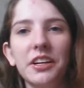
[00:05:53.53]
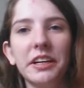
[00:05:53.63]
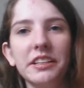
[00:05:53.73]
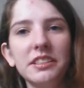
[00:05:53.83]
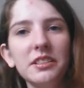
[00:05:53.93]

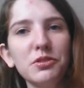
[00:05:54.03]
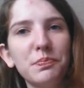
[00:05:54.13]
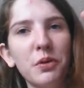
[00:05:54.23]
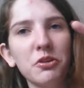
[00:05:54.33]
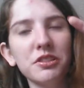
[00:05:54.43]
Okay, so this is
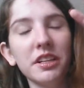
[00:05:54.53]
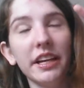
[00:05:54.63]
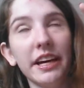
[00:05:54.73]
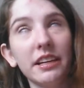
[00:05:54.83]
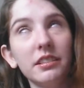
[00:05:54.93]
posted,
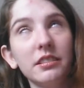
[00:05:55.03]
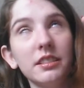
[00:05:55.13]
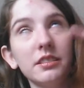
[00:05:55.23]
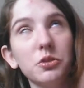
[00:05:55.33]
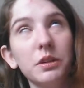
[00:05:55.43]
like,
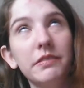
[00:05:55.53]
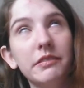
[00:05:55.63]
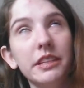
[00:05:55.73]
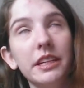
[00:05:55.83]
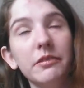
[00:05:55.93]
since it's
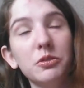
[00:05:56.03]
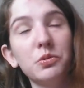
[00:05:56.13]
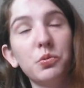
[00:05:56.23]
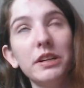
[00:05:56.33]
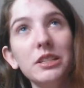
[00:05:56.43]
2015, it was
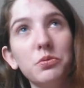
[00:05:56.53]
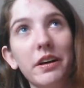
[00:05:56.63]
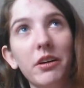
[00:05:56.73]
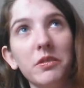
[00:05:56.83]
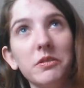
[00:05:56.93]

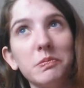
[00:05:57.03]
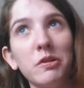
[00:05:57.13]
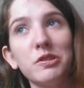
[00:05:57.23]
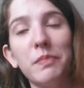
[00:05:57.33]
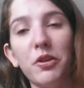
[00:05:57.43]
2012, and it was
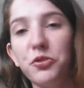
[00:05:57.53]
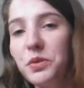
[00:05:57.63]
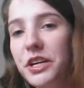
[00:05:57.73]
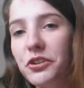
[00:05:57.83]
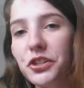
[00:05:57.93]
posted about
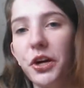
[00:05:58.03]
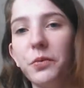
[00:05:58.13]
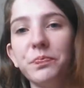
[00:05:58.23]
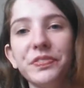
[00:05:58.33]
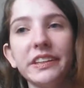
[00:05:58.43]
3 years
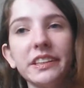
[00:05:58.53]
ago.